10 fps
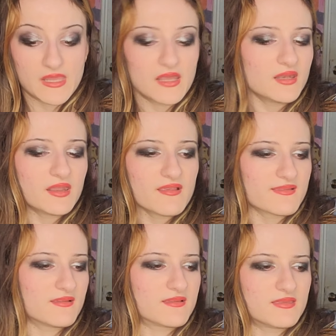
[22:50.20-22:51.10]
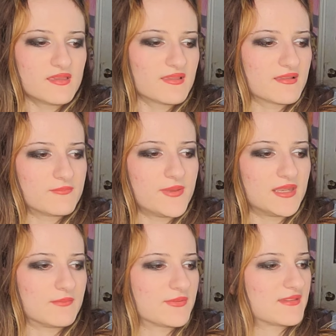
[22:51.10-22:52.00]
And this has been
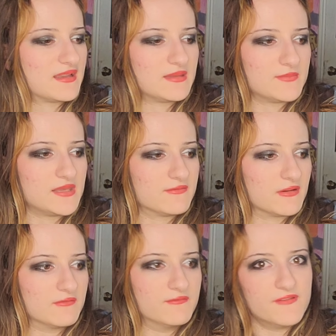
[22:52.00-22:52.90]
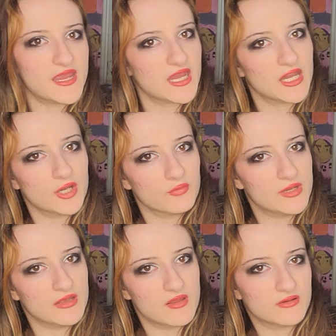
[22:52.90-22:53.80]
upsetting me for a
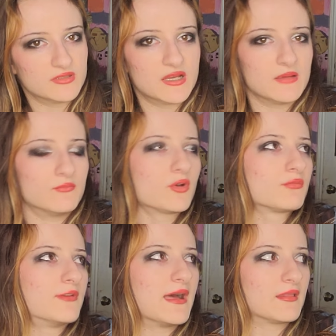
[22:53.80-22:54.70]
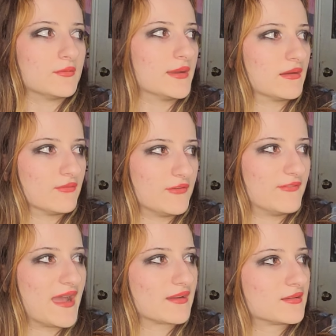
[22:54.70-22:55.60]
very long time. We're well aware of the
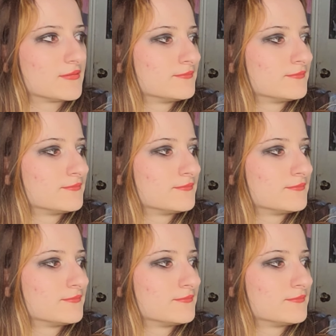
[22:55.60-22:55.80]
fact.